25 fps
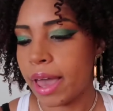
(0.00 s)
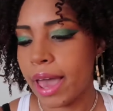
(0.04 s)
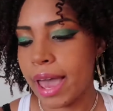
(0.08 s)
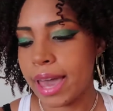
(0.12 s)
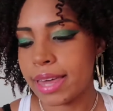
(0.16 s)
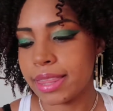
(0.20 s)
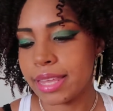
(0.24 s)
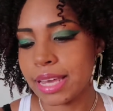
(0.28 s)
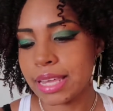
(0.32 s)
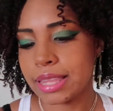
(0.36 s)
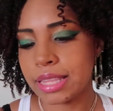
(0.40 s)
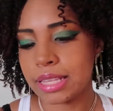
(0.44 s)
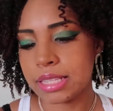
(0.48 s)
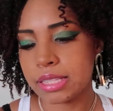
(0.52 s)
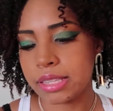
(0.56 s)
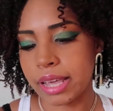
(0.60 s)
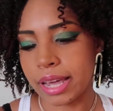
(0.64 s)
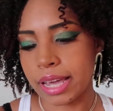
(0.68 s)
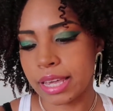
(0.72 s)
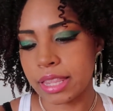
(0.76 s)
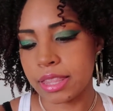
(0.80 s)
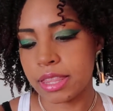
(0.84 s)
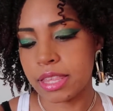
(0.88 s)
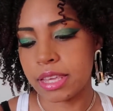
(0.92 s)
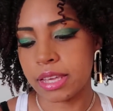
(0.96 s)
And then the
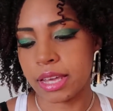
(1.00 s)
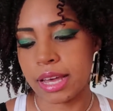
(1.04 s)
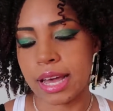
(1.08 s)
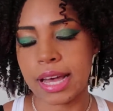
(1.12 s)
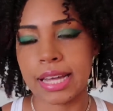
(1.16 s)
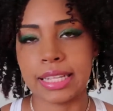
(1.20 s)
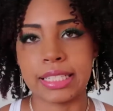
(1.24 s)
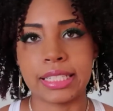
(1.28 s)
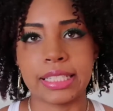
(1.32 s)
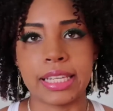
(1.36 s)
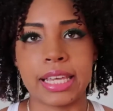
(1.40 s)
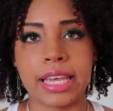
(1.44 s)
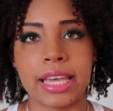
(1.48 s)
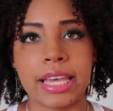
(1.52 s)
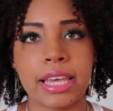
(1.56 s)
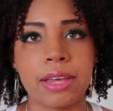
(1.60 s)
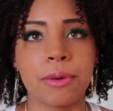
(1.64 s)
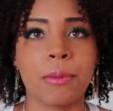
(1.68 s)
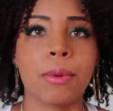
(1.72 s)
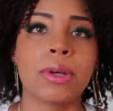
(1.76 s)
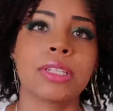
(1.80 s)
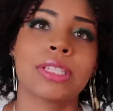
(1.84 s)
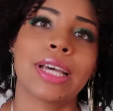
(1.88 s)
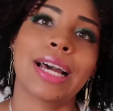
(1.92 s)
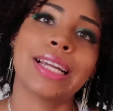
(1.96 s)
second thing I
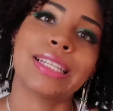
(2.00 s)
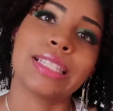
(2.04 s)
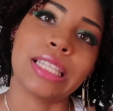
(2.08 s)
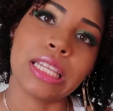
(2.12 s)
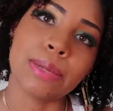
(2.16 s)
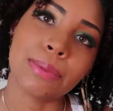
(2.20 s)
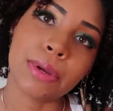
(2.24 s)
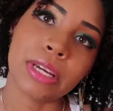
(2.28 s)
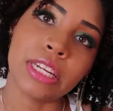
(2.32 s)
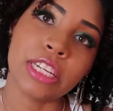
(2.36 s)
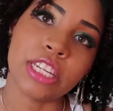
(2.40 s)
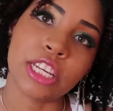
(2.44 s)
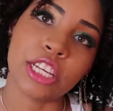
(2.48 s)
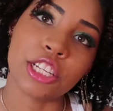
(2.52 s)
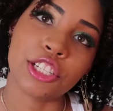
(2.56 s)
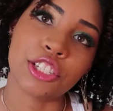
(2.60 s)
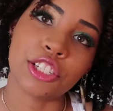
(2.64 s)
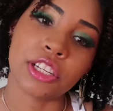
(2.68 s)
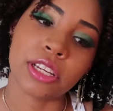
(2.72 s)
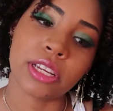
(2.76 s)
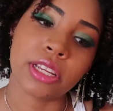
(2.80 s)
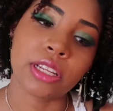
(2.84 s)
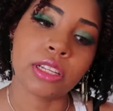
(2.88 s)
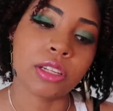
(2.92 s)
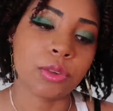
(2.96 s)
did was I deep
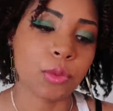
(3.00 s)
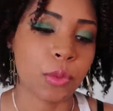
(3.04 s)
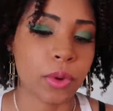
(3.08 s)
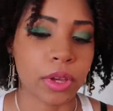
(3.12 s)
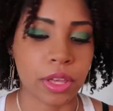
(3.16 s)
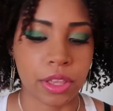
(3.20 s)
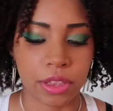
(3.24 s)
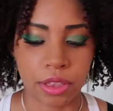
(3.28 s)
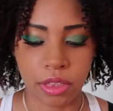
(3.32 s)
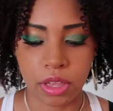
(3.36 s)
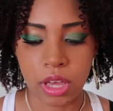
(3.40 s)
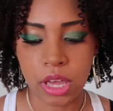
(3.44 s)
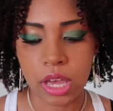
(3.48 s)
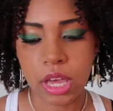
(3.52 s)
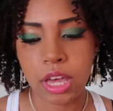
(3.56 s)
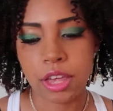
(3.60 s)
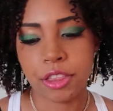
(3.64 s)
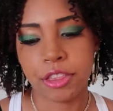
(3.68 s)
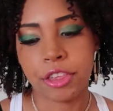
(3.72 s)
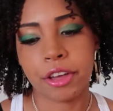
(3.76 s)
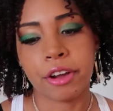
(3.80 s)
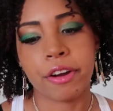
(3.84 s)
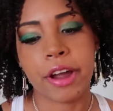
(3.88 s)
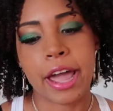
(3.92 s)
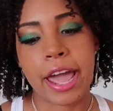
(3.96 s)
conditioned with
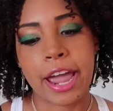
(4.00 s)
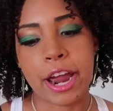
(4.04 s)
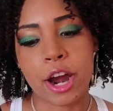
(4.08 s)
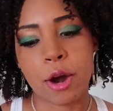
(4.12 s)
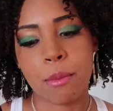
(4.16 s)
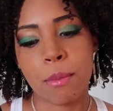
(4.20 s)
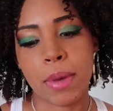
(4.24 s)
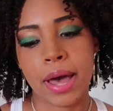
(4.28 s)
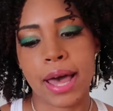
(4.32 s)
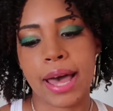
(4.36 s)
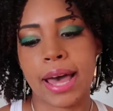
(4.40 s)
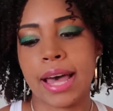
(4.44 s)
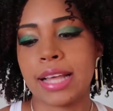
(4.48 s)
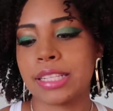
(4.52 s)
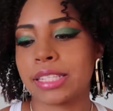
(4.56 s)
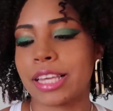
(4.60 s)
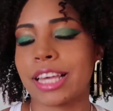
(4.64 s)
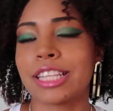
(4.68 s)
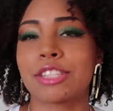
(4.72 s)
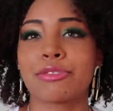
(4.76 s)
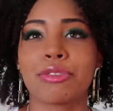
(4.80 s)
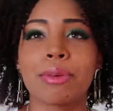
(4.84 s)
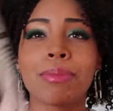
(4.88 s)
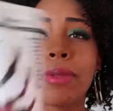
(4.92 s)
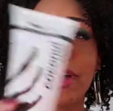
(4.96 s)
their hair mask.
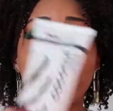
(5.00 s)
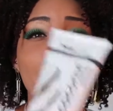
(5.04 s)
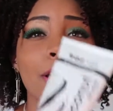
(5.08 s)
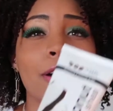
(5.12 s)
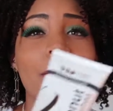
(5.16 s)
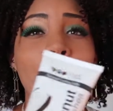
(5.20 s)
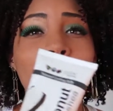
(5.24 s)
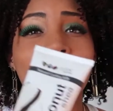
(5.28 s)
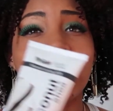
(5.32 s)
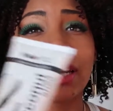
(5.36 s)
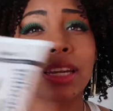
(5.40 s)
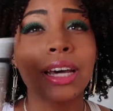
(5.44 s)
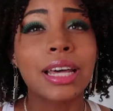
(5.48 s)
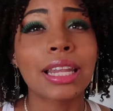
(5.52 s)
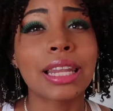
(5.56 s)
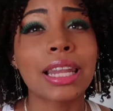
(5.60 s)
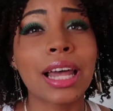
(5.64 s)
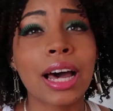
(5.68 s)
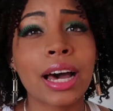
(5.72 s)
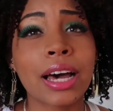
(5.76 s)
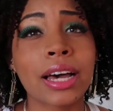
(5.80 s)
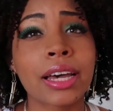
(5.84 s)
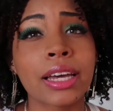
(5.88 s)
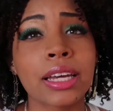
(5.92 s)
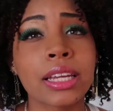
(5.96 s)
It's from the coconut
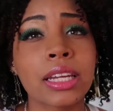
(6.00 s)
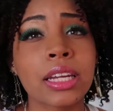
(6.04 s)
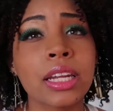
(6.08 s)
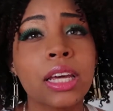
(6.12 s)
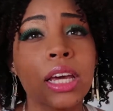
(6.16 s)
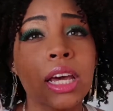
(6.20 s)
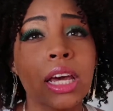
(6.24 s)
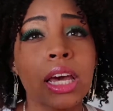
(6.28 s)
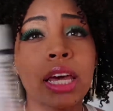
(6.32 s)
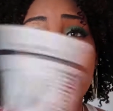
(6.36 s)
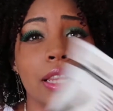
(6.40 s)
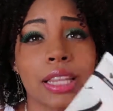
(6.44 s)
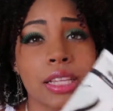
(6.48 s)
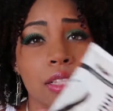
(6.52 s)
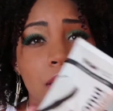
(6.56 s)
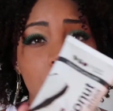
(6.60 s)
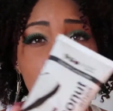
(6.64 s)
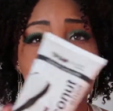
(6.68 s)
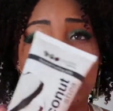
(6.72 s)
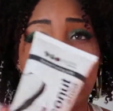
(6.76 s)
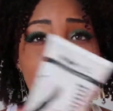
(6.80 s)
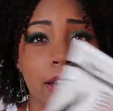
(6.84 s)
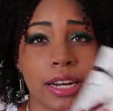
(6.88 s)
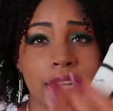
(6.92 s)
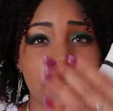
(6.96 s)
line. This
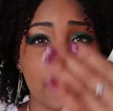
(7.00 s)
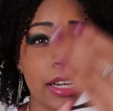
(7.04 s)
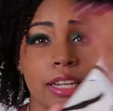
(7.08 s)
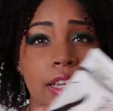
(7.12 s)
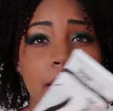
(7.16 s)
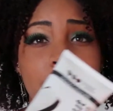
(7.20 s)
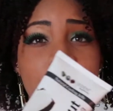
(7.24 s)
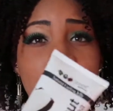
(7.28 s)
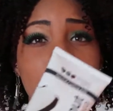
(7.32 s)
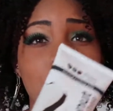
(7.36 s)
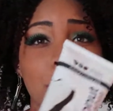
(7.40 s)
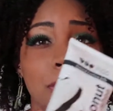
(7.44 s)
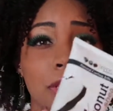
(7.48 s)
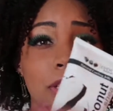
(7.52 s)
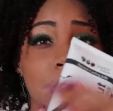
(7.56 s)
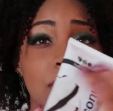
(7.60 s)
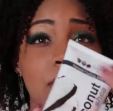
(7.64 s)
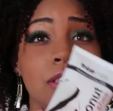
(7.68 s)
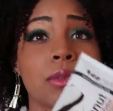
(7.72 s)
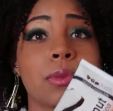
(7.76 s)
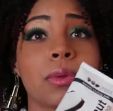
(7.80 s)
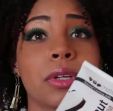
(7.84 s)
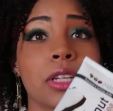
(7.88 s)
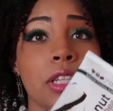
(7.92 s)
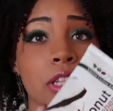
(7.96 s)
is not it here, but
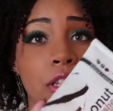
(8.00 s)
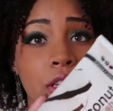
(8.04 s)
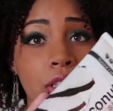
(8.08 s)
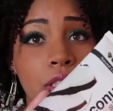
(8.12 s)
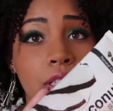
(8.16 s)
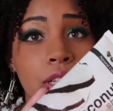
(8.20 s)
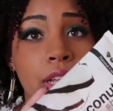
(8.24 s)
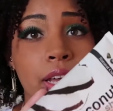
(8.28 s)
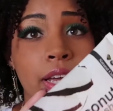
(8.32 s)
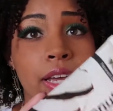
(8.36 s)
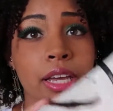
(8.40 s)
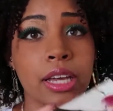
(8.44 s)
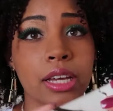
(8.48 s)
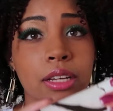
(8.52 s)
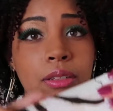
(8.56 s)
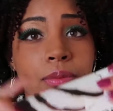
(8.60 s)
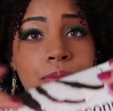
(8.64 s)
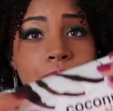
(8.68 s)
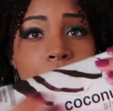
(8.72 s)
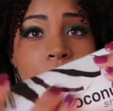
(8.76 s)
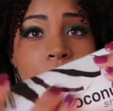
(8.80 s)
this is what it looks like.